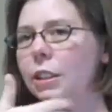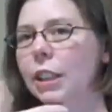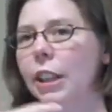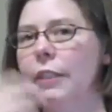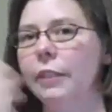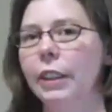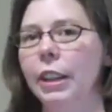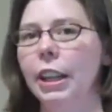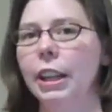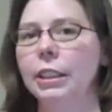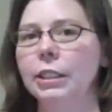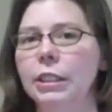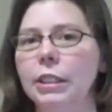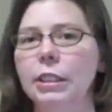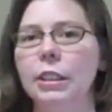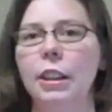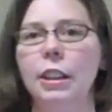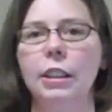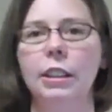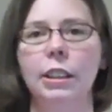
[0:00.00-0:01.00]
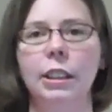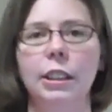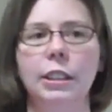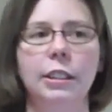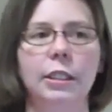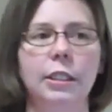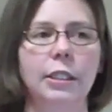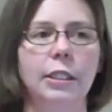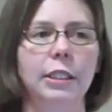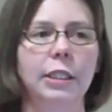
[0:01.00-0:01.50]
navigation, all it
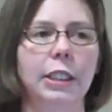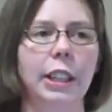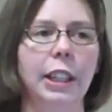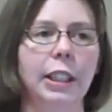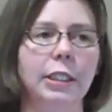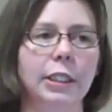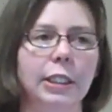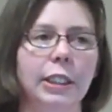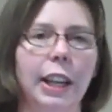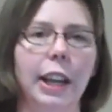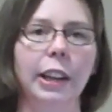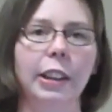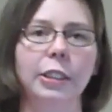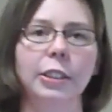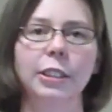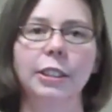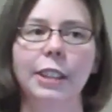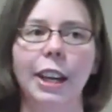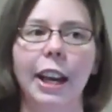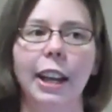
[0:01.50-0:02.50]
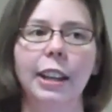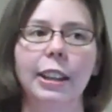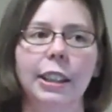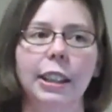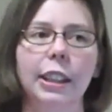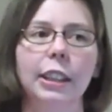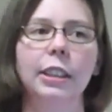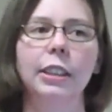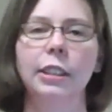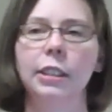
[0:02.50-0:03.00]
is is a change in how you style
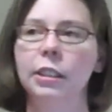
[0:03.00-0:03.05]
it.